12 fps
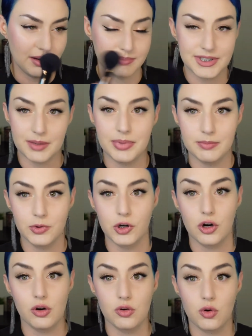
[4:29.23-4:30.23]
Some people
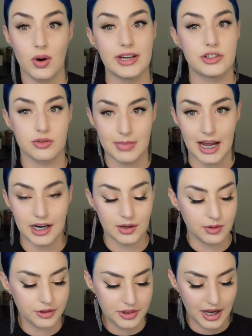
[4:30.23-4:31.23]
go quite dramatic
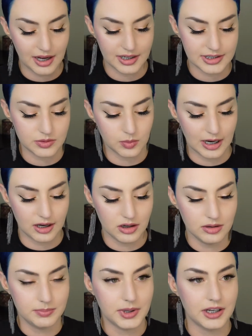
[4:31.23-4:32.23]
with that as
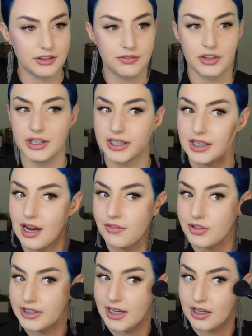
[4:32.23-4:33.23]
well, but for like an
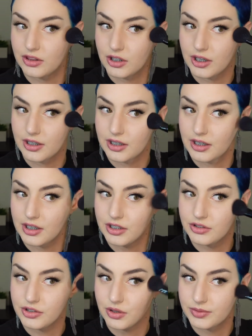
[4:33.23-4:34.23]
everyday look,
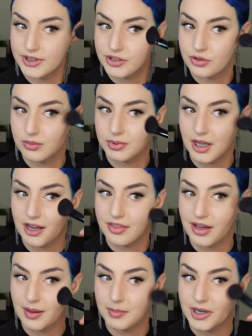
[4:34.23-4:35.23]
you don't need to apply
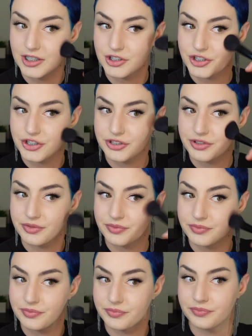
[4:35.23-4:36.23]
that much.
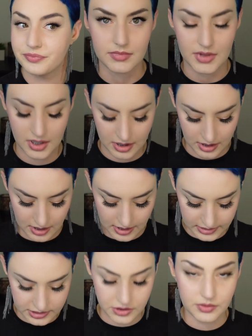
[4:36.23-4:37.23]

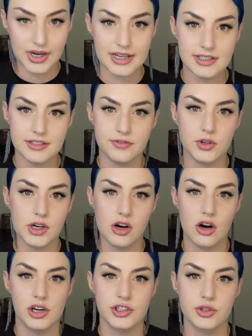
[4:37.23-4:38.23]
So next for
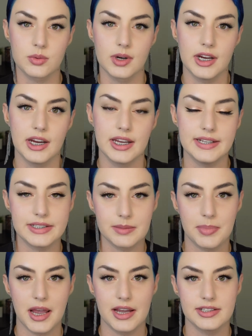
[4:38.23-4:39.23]
contouring, it
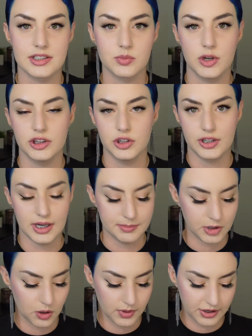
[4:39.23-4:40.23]
depends what look I'm
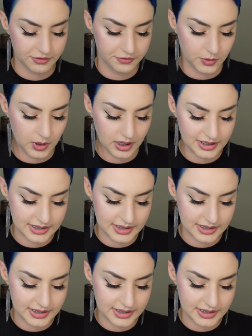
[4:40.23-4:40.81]
going for.